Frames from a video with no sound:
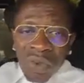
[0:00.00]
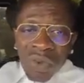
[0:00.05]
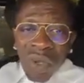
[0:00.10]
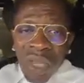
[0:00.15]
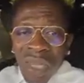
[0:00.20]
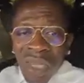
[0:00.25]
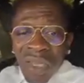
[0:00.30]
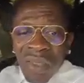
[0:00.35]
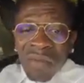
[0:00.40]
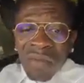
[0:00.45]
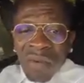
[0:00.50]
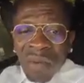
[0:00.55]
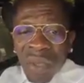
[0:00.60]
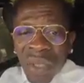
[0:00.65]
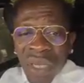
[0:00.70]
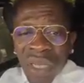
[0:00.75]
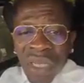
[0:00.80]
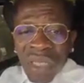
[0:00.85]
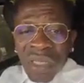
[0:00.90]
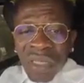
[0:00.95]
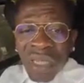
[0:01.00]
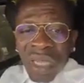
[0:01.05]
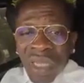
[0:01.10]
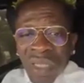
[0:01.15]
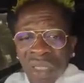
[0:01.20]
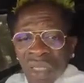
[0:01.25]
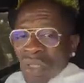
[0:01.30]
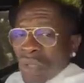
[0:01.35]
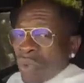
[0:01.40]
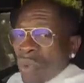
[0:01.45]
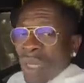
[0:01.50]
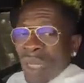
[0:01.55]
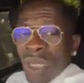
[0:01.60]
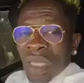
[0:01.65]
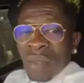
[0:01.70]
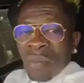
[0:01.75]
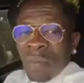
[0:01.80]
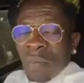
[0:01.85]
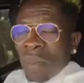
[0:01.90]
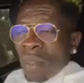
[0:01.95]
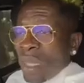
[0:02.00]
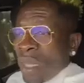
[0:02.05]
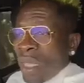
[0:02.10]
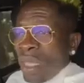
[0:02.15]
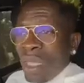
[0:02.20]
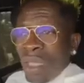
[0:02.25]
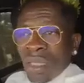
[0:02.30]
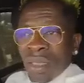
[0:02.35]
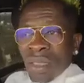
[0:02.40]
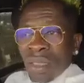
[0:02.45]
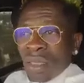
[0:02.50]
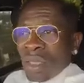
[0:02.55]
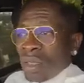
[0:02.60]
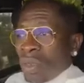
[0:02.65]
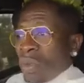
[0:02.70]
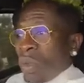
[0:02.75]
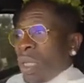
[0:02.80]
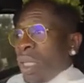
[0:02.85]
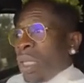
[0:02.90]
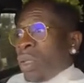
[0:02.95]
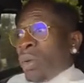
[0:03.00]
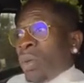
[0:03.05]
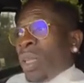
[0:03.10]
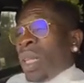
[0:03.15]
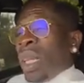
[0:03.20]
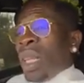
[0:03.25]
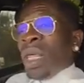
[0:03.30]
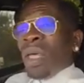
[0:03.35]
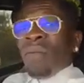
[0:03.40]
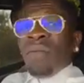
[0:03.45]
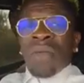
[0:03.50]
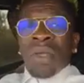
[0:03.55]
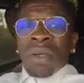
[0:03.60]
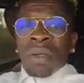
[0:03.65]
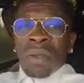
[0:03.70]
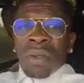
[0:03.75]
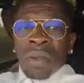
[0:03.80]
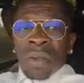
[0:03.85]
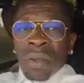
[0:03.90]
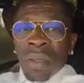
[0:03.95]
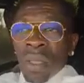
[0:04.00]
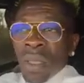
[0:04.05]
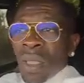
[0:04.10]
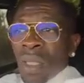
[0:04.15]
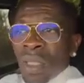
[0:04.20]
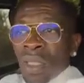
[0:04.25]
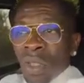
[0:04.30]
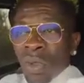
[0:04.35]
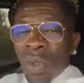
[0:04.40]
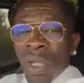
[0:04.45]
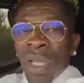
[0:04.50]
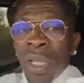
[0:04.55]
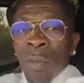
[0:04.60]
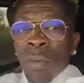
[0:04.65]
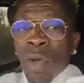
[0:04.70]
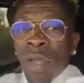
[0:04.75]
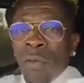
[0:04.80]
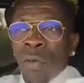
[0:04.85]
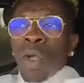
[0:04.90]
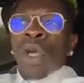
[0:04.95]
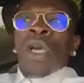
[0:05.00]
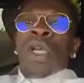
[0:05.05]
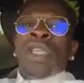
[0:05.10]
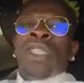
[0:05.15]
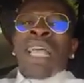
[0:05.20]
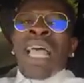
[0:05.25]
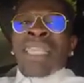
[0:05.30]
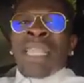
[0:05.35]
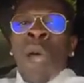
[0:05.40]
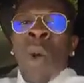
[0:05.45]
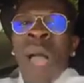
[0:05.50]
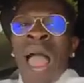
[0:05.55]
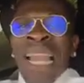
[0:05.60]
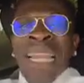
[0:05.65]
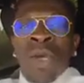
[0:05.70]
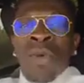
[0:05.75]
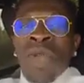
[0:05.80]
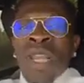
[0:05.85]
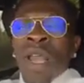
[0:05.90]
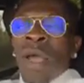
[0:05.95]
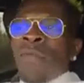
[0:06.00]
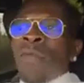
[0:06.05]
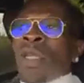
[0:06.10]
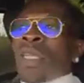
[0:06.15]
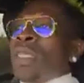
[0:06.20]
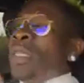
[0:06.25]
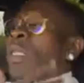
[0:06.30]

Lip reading: Wale, you're very nice guy. Shatta Wale, please. Shatta Wale, we love you. Shatta Wale, we love